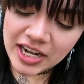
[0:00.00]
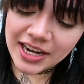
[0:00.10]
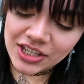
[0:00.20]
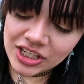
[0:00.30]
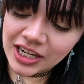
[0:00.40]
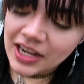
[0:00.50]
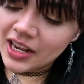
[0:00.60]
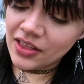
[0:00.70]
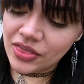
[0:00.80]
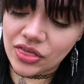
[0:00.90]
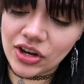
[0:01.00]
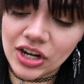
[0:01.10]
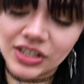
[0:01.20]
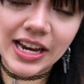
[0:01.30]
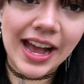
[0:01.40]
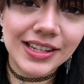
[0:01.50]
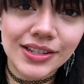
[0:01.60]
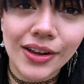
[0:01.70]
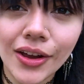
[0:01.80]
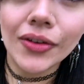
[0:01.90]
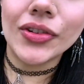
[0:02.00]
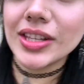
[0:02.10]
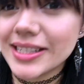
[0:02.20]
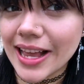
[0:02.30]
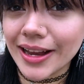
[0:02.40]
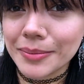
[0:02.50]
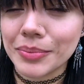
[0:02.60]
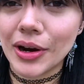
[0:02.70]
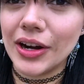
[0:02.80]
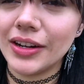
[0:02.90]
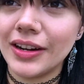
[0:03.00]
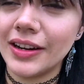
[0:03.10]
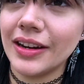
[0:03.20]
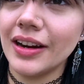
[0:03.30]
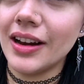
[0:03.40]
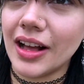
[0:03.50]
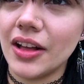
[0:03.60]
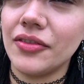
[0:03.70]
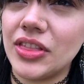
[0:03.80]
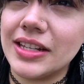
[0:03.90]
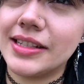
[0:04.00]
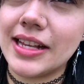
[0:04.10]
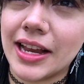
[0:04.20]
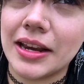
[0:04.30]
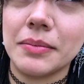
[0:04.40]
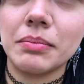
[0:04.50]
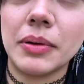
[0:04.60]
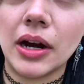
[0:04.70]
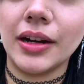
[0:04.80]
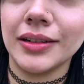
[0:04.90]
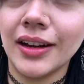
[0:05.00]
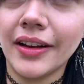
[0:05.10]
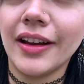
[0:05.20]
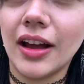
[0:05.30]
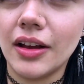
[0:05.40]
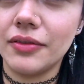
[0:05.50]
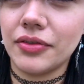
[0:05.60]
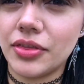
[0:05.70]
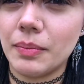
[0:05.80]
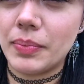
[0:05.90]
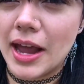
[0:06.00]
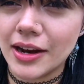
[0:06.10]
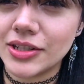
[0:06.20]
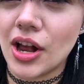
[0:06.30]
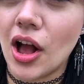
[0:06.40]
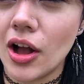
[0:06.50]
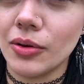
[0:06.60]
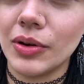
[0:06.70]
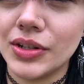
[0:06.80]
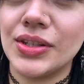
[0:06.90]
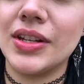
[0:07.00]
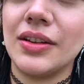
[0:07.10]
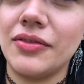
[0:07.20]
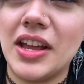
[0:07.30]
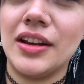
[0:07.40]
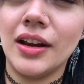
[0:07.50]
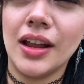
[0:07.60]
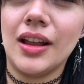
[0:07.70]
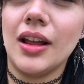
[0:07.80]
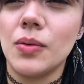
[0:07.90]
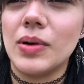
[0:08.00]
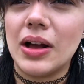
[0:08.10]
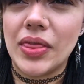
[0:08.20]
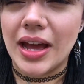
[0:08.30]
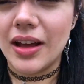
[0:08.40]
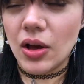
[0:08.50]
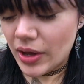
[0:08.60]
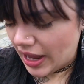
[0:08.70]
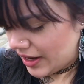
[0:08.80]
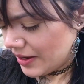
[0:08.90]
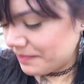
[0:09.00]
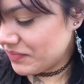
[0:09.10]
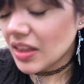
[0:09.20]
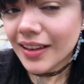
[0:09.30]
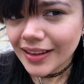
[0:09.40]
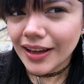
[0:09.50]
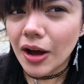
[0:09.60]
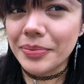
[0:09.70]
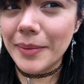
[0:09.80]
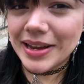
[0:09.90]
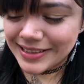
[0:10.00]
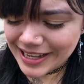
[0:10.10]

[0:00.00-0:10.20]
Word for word: finished the third task for the second part of the second part of the Back to Hogwarts event. Wow, that, okay. Hope that made